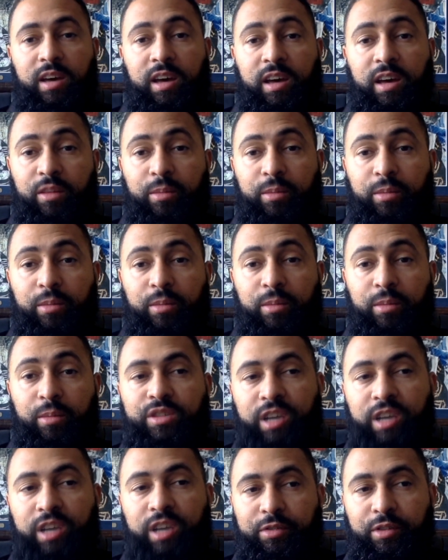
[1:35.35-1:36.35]
And the Mariners
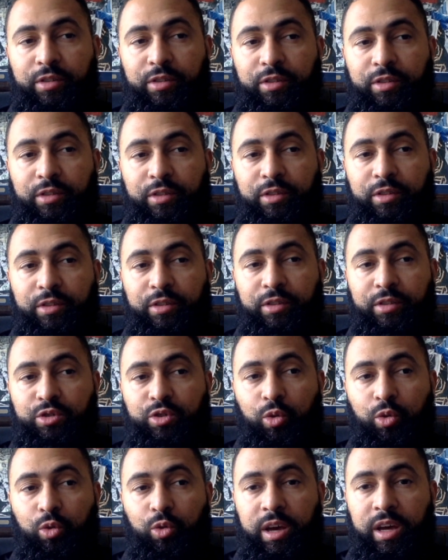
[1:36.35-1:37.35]
definitely could use
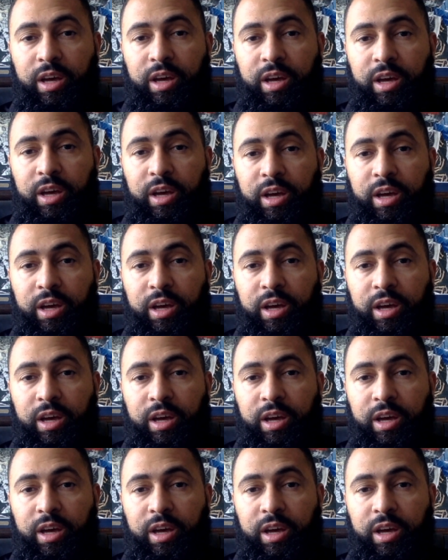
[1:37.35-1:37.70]
a win.